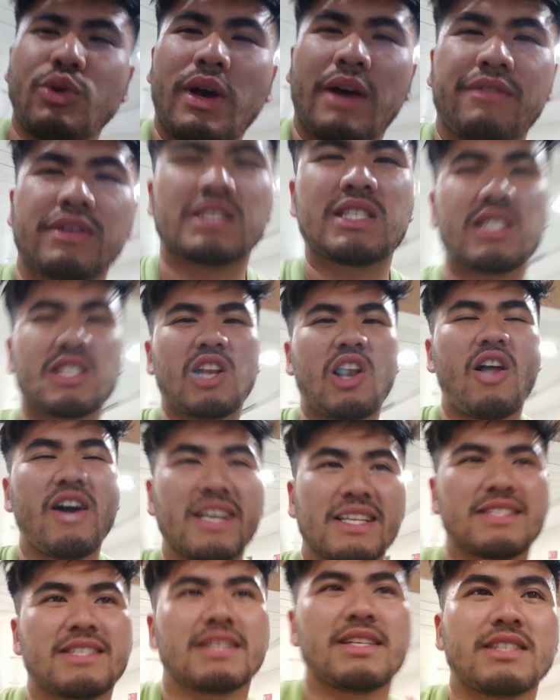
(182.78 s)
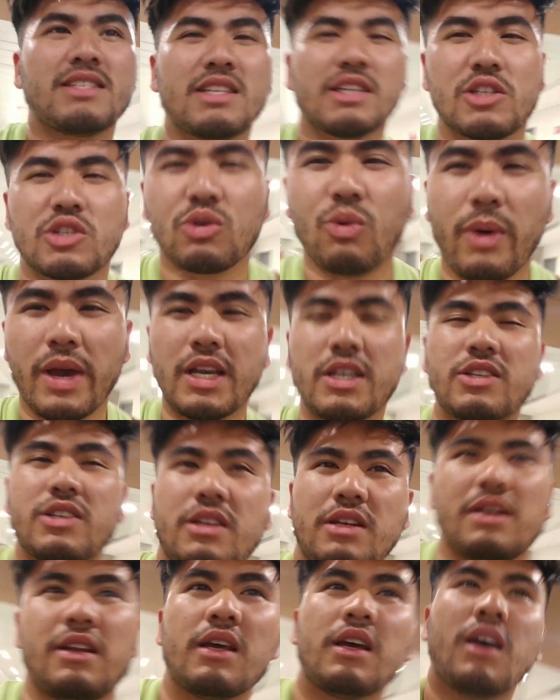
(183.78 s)
we do have a slight
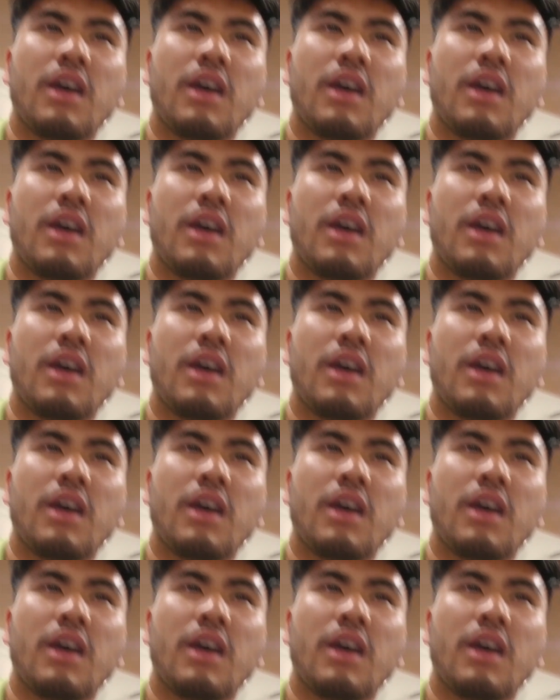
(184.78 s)
situation